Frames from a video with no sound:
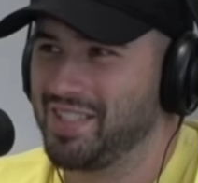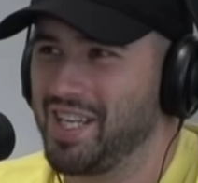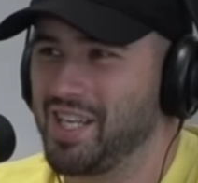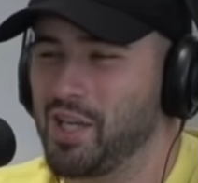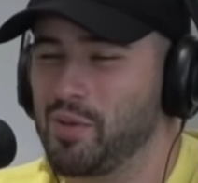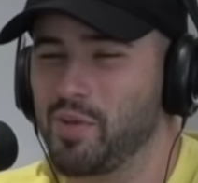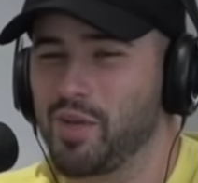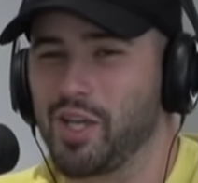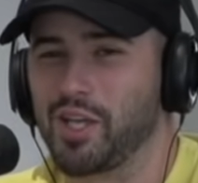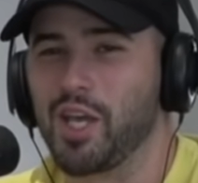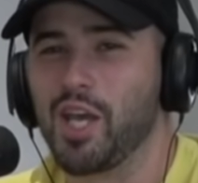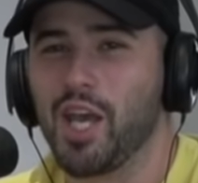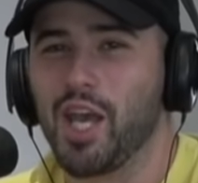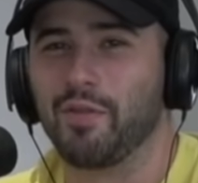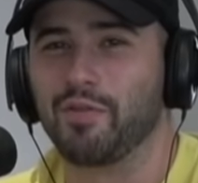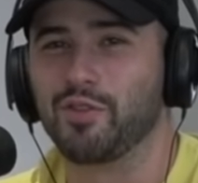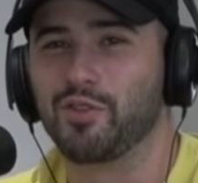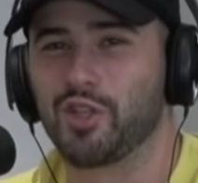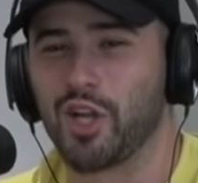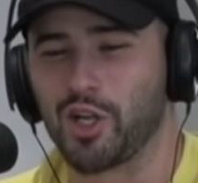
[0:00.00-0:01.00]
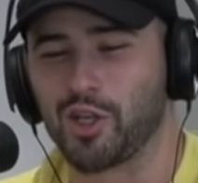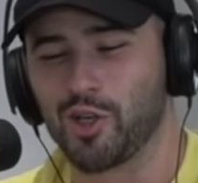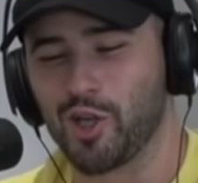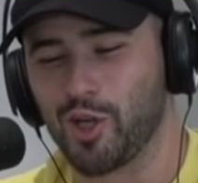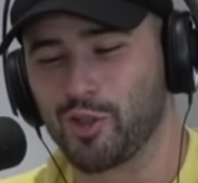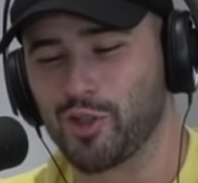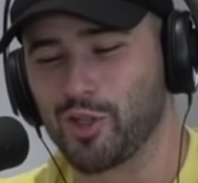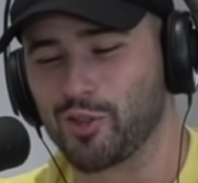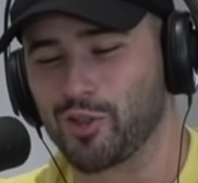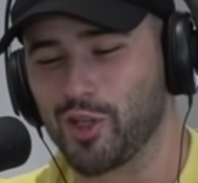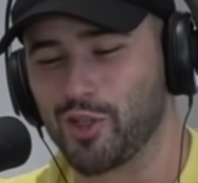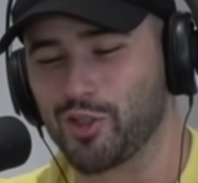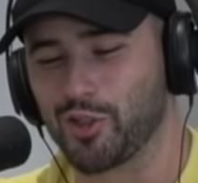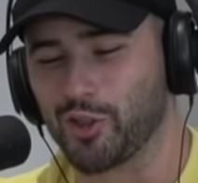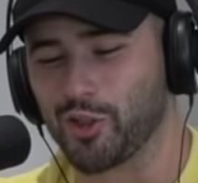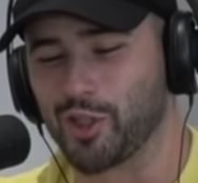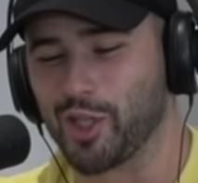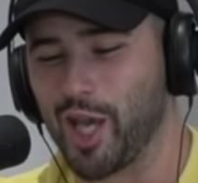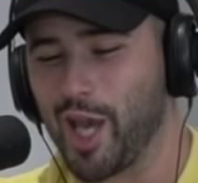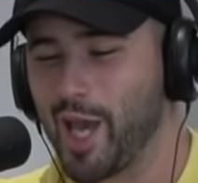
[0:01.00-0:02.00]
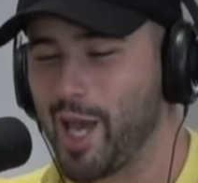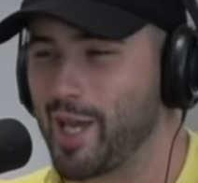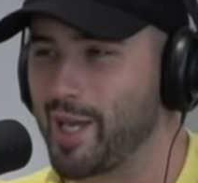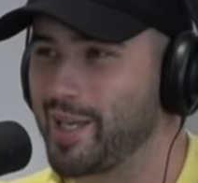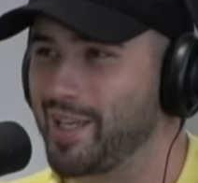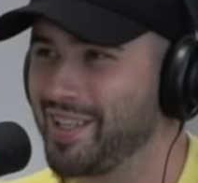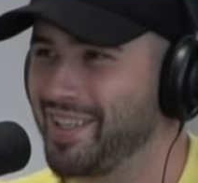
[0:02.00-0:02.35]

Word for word: And he'd be like, if you check your nails like this, you're gay.